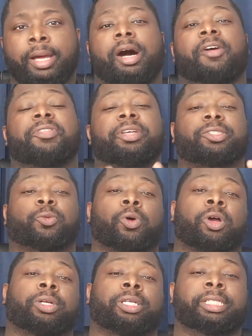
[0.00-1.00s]
of this
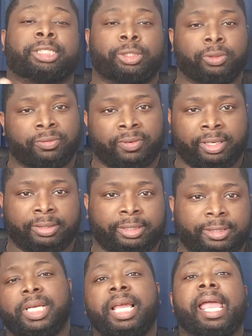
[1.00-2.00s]
world and this universe.